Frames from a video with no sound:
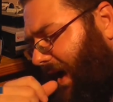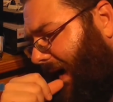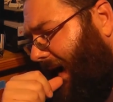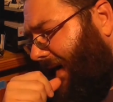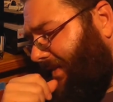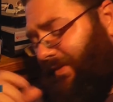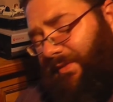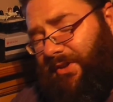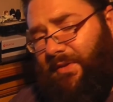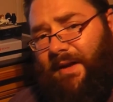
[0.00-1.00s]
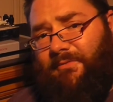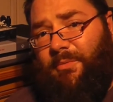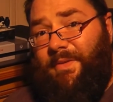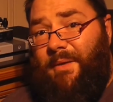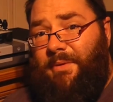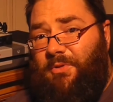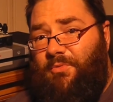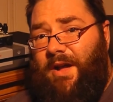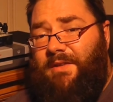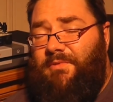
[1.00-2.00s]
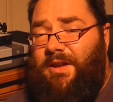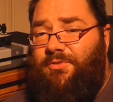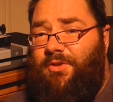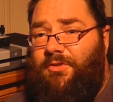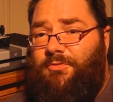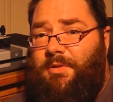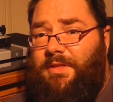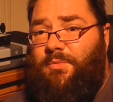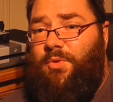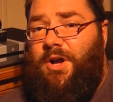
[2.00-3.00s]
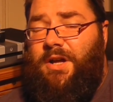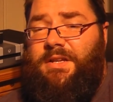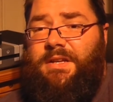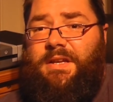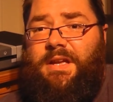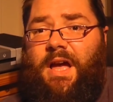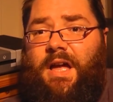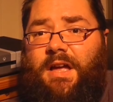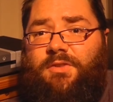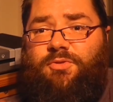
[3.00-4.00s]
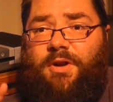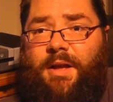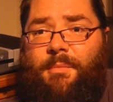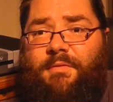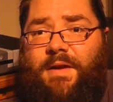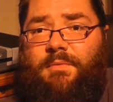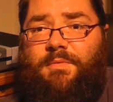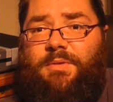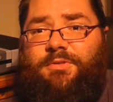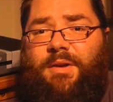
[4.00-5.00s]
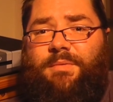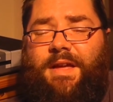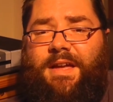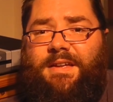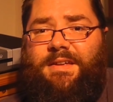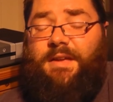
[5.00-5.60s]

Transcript: So if you could do that for me, that would be great. Really trying to spread the word and try and get my vape reviews out there.